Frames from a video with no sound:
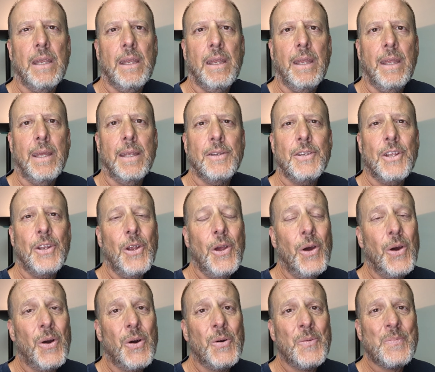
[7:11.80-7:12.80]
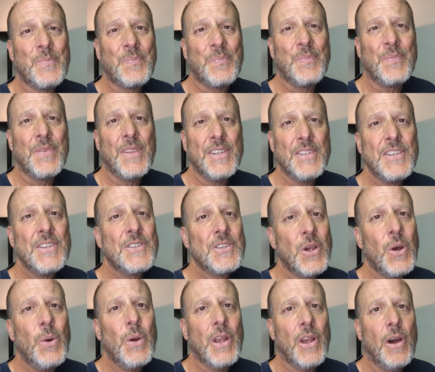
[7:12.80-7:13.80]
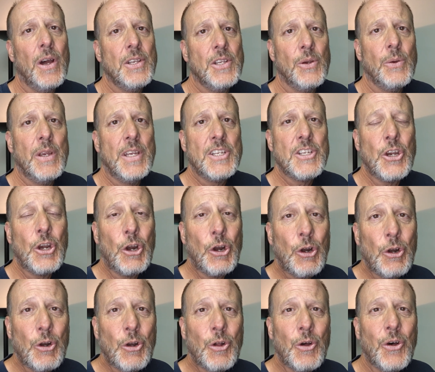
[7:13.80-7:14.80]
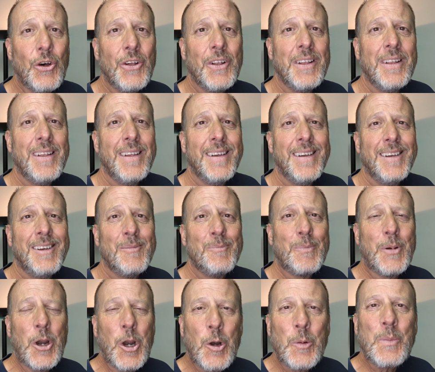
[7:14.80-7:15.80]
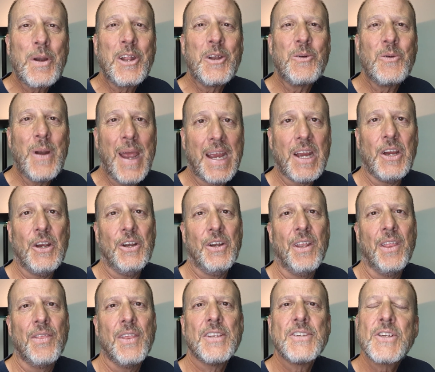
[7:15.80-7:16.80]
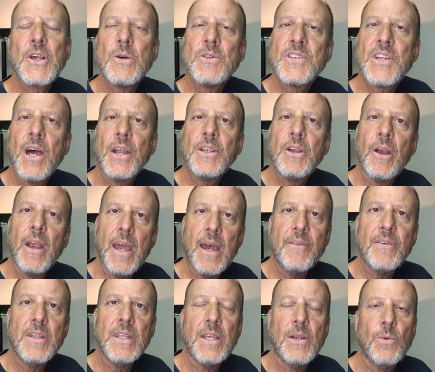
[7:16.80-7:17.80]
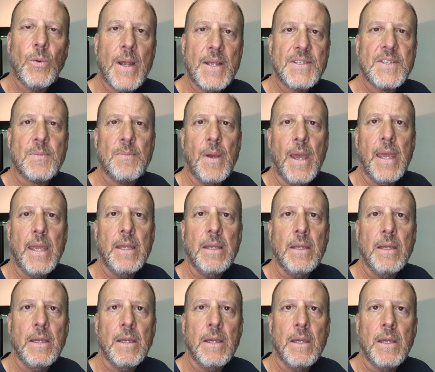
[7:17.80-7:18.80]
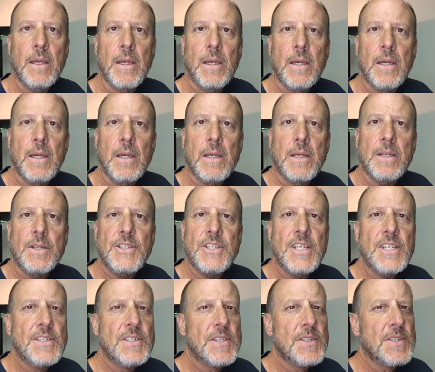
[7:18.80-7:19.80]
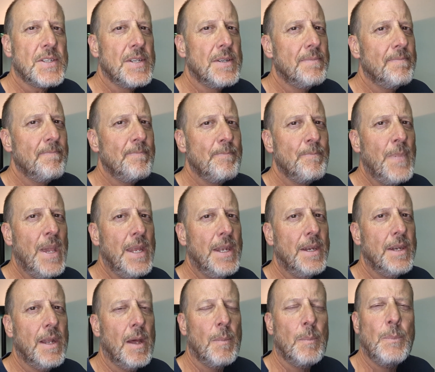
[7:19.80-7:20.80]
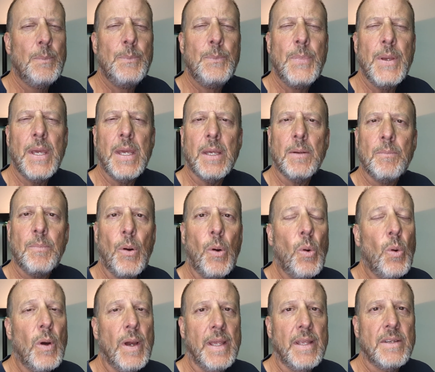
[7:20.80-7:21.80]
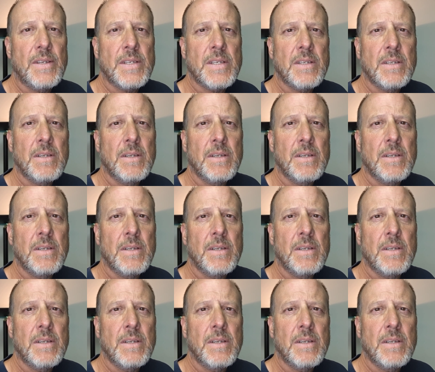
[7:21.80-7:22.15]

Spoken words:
And this is going on your eternal, permanent record. This goes on your heavenly resume. Jesus made it a big point